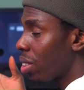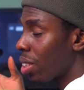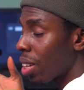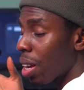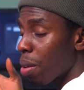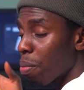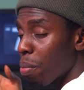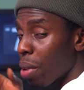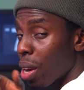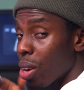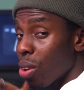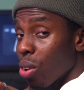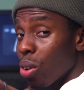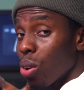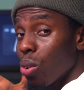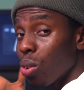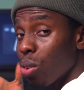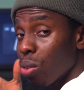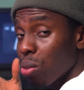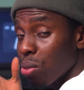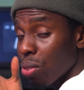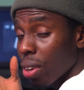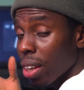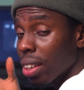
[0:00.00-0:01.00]
time might not
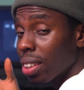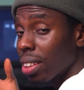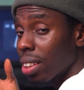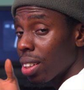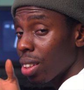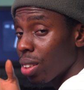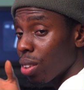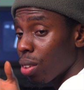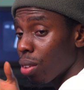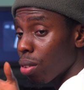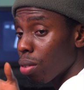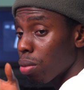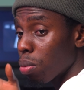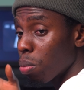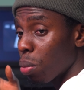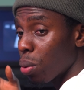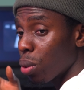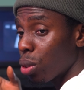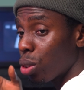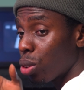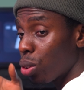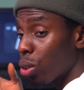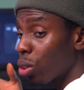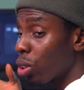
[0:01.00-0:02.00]
look fast enough,
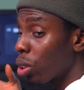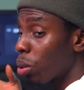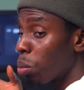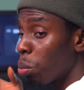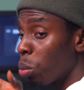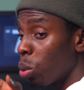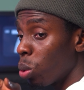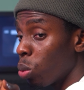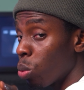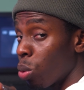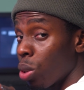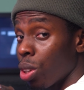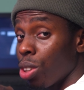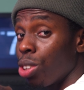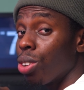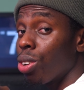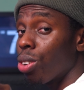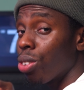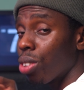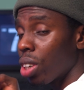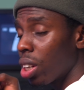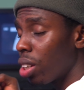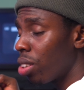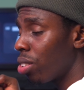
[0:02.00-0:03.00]
but trust me, when
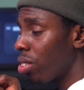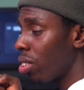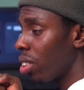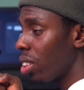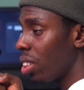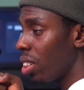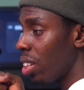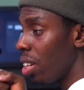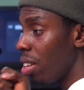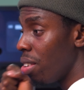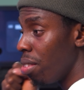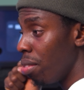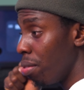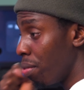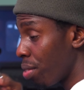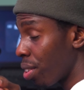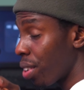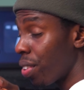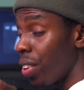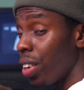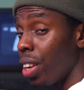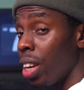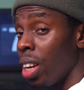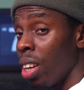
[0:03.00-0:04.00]
you're rendering a
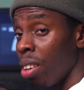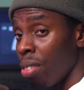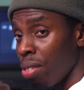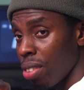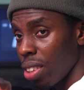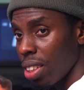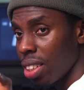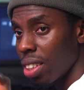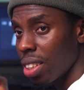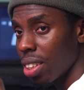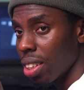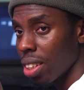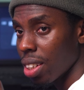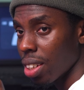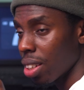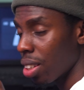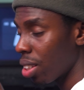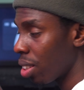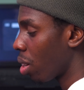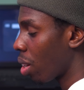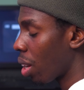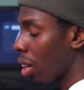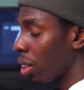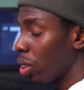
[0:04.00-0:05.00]
very heavy scene,
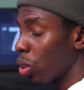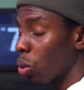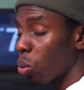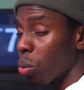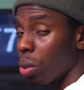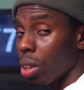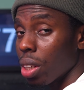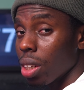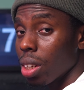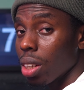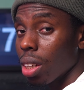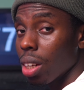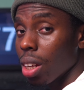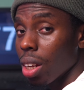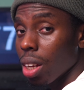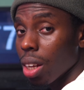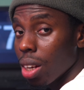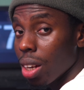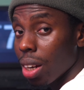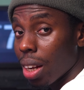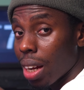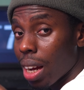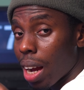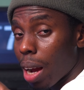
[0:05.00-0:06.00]
that's when
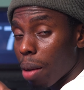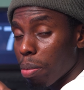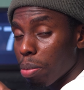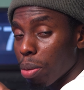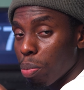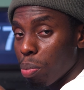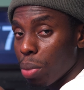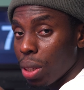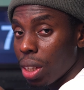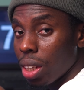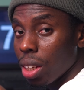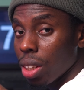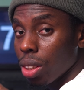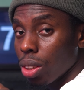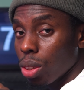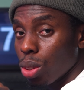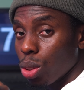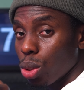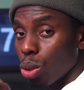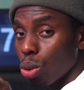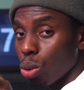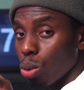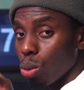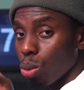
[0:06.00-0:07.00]
the gap
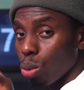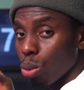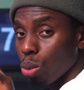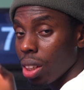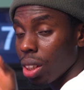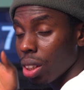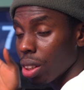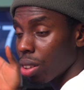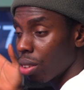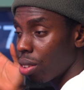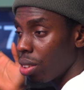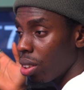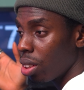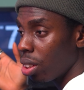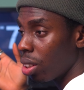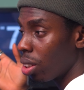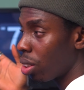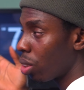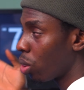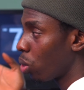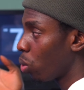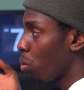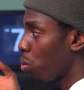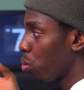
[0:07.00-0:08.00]
begins to
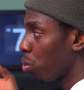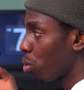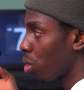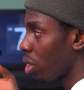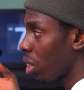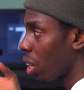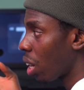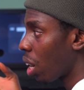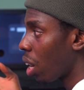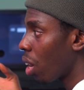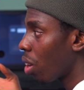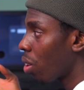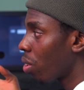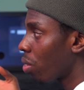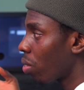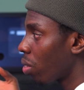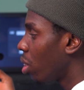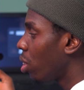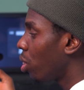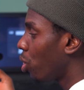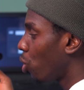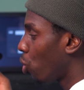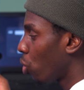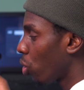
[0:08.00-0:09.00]
increase. So for now,
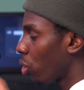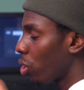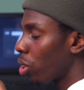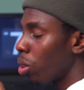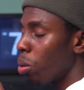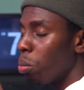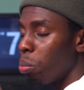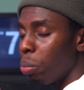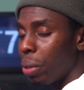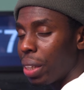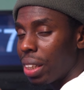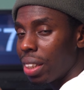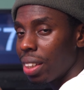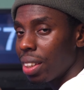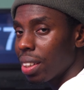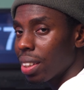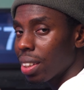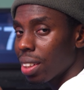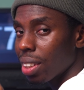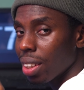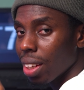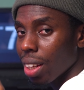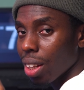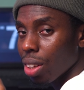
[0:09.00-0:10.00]
this is just a basic
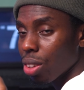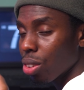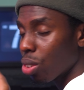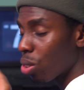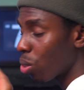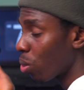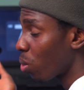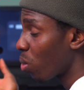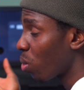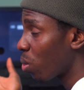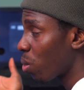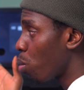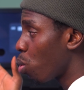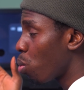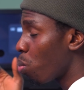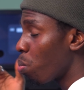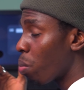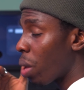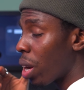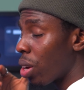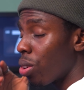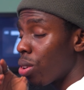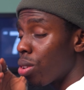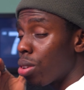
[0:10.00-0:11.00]
scene, so you
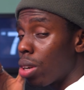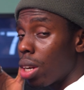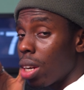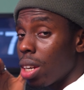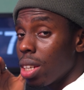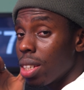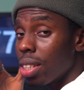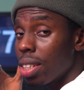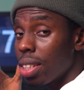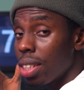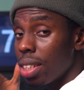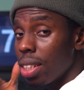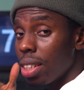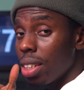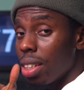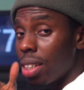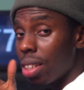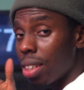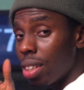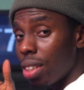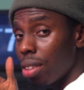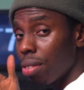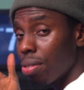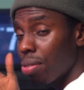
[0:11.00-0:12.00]
might not really see
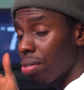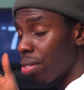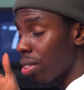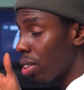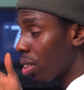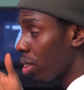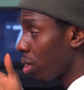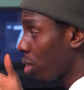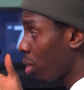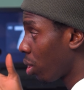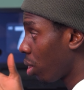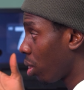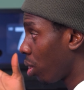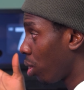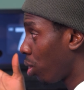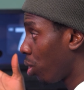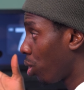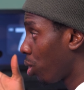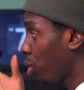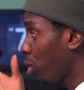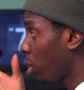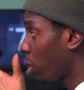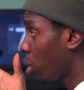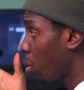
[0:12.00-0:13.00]
the difference. It's
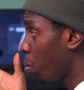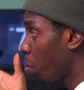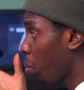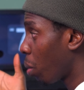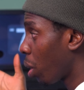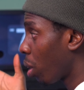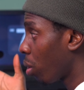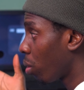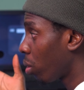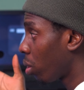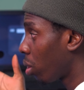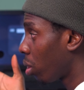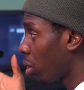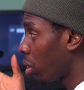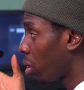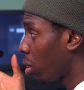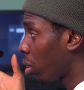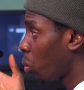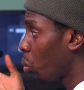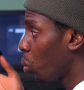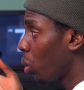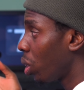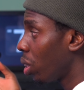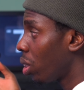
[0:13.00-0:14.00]
just about
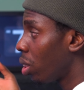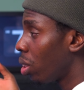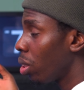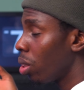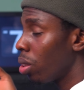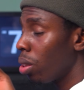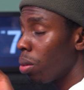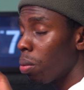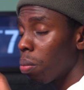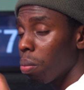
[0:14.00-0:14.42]
20